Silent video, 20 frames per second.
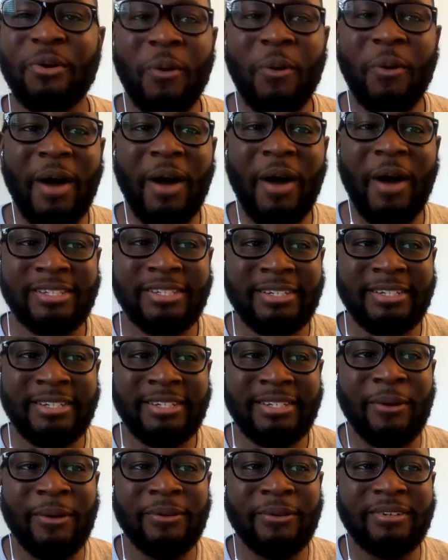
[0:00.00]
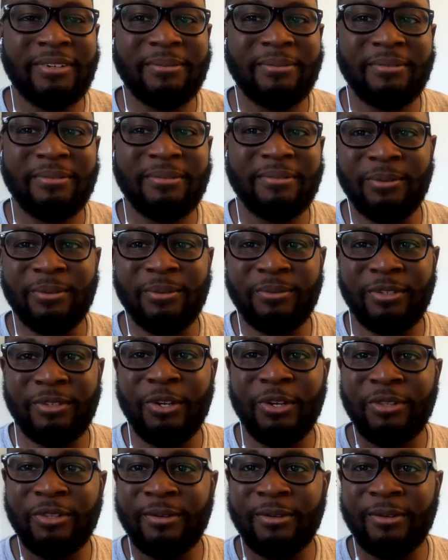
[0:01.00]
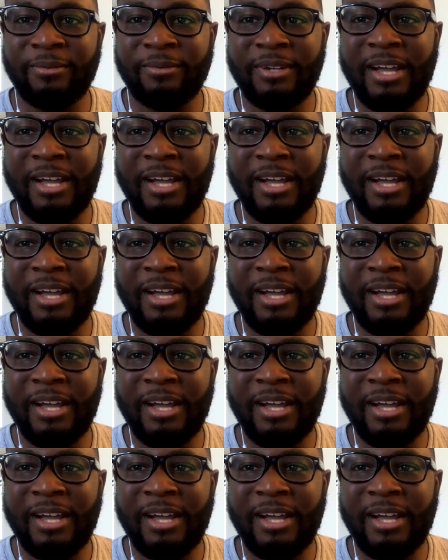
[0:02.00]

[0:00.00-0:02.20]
down. The kind of